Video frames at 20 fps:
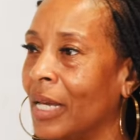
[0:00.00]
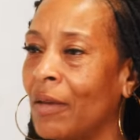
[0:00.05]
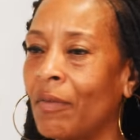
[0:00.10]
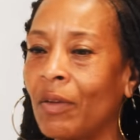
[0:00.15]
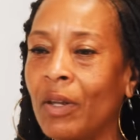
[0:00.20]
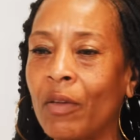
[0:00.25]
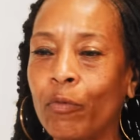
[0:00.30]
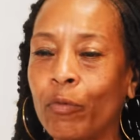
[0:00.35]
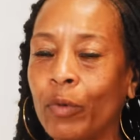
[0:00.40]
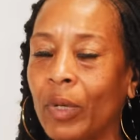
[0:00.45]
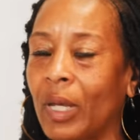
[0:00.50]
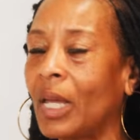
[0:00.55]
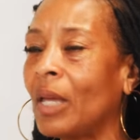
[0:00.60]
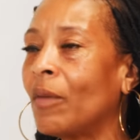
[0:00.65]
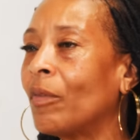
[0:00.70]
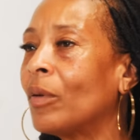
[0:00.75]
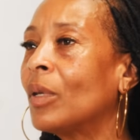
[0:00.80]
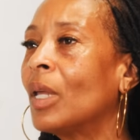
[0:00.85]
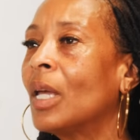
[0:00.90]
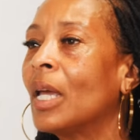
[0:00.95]
Even if we,
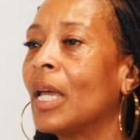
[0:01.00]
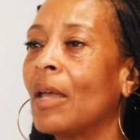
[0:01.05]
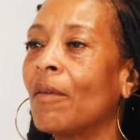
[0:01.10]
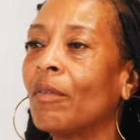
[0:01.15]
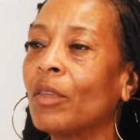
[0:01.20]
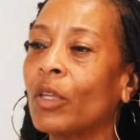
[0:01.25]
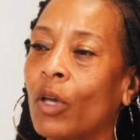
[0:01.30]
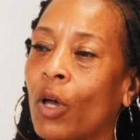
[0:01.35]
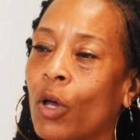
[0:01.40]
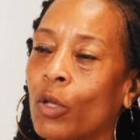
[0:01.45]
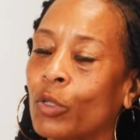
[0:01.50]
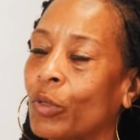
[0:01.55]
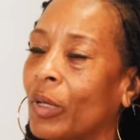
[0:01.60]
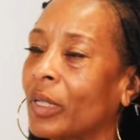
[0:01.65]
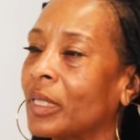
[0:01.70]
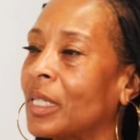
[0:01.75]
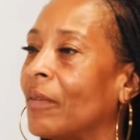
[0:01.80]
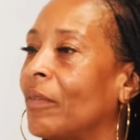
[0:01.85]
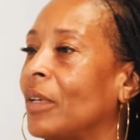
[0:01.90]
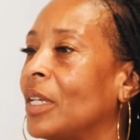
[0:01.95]
even the cultural
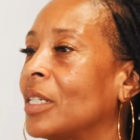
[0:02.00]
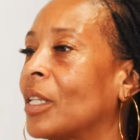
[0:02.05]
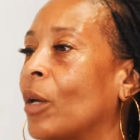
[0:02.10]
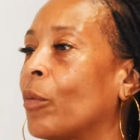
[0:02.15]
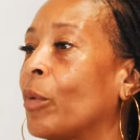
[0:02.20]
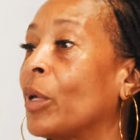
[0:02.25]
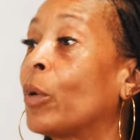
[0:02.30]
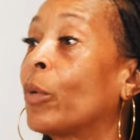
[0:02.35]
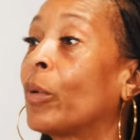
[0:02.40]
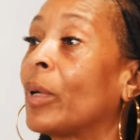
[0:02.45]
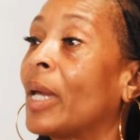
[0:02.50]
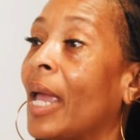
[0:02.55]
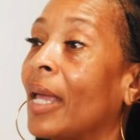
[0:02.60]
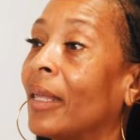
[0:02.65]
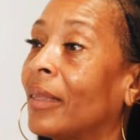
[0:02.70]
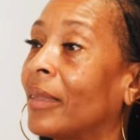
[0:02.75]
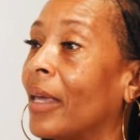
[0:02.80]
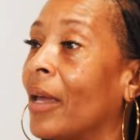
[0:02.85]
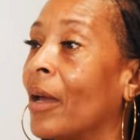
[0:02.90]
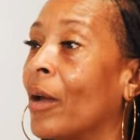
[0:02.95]
activities that we
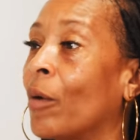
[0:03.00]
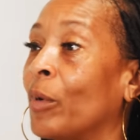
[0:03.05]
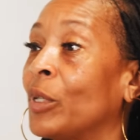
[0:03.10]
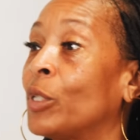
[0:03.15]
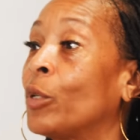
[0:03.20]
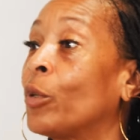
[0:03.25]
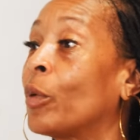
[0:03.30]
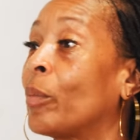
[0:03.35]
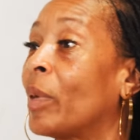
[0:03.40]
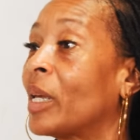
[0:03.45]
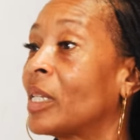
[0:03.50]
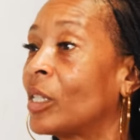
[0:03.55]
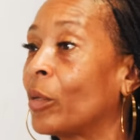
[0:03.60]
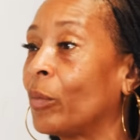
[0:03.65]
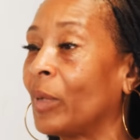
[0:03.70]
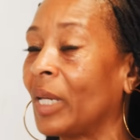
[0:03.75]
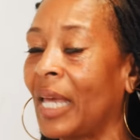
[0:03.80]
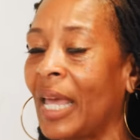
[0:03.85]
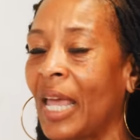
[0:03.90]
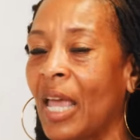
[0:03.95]
create there, we do the best that
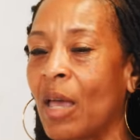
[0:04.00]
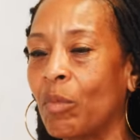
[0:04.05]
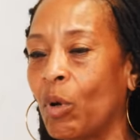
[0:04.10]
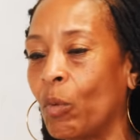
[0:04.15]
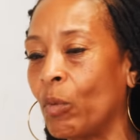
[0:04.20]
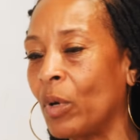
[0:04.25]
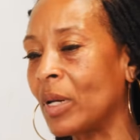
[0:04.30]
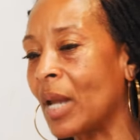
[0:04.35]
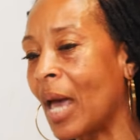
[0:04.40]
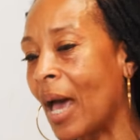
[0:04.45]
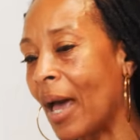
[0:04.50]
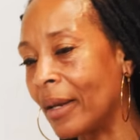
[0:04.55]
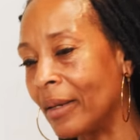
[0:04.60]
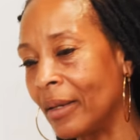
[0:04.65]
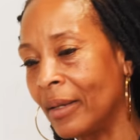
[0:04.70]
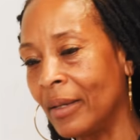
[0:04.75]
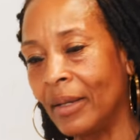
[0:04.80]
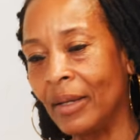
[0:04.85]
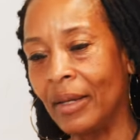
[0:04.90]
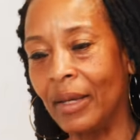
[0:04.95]
we can, but mm-hmm. we're not,
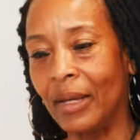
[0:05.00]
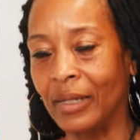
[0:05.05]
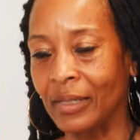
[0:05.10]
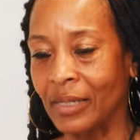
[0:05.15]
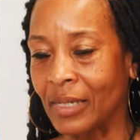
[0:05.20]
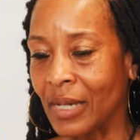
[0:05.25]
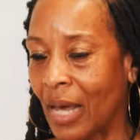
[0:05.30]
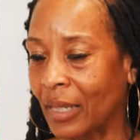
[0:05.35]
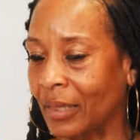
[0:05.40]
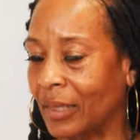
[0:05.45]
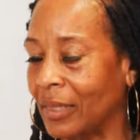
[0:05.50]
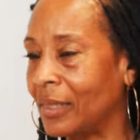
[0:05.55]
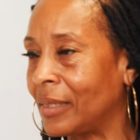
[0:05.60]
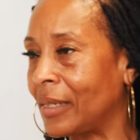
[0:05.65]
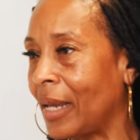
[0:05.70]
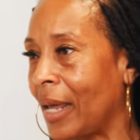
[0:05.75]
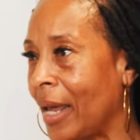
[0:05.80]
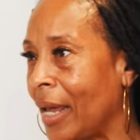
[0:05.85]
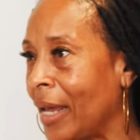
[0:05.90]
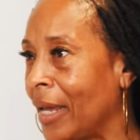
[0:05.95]
it's not the
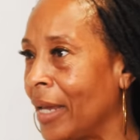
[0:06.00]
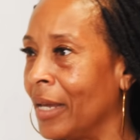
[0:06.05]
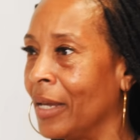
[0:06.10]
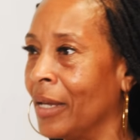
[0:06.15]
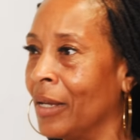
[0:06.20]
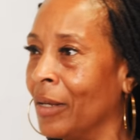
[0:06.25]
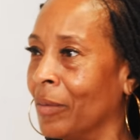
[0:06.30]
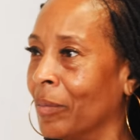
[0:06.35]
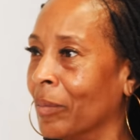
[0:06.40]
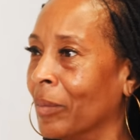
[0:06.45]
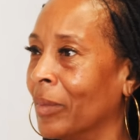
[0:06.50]
same.